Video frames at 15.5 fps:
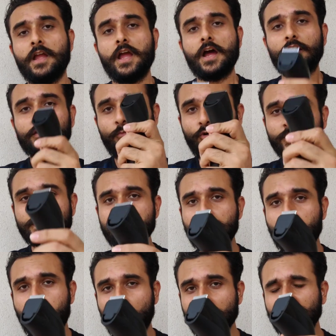The most
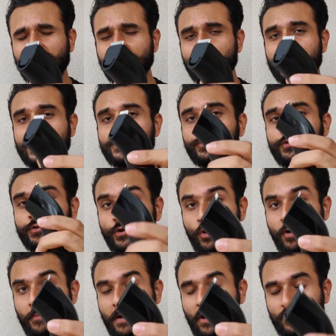important thing you need to
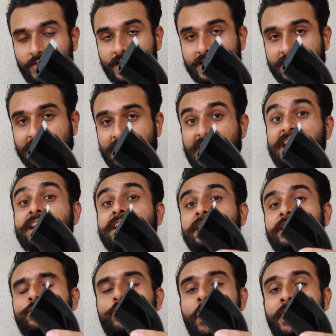know about this
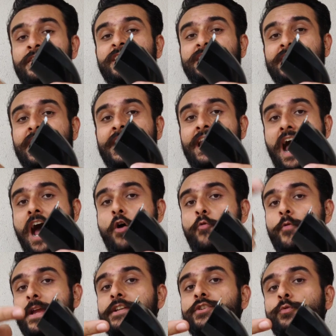is to understand how
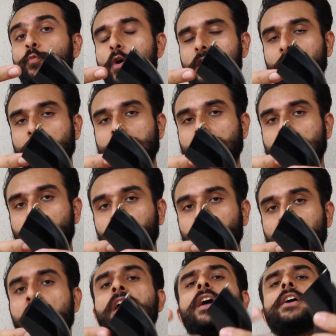it works.
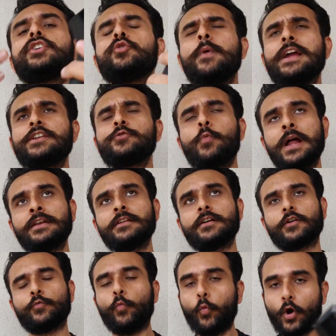You might
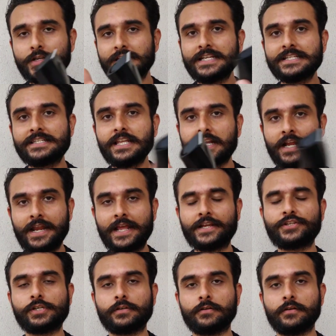wonder what is the
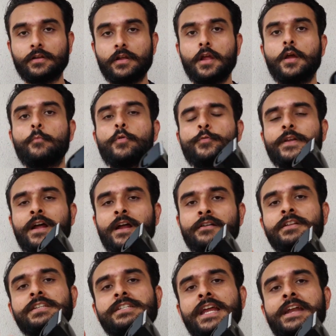connection between
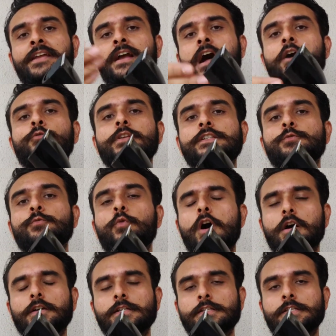understanding how this
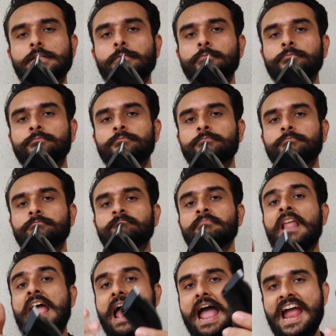works
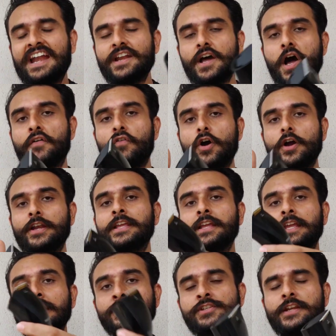and
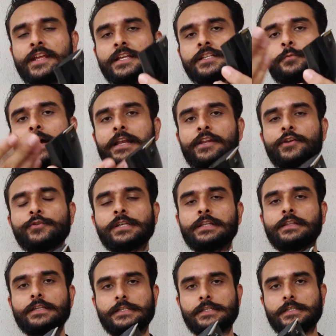avoiding injuries while using
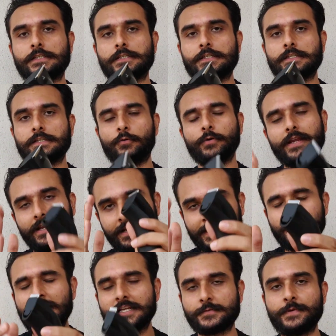this.
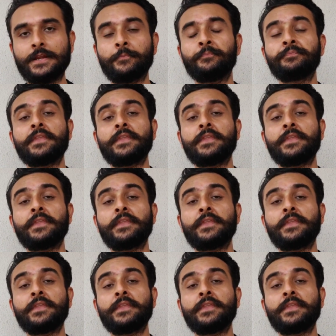Let me explain.